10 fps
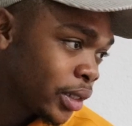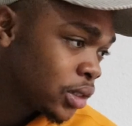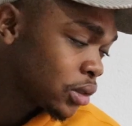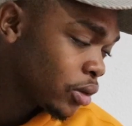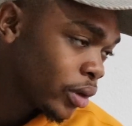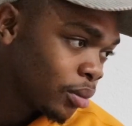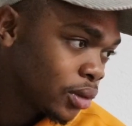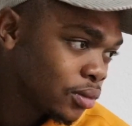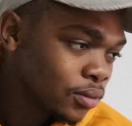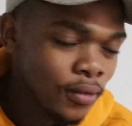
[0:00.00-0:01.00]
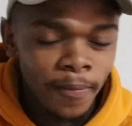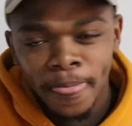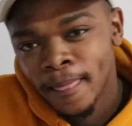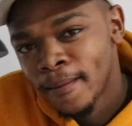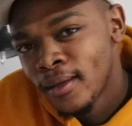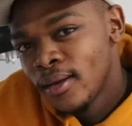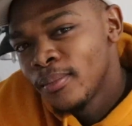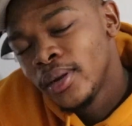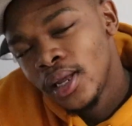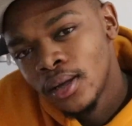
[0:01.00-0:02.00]
Chance the rapper
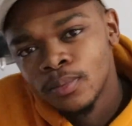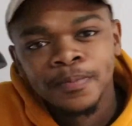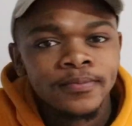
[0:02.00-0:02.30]
but yeah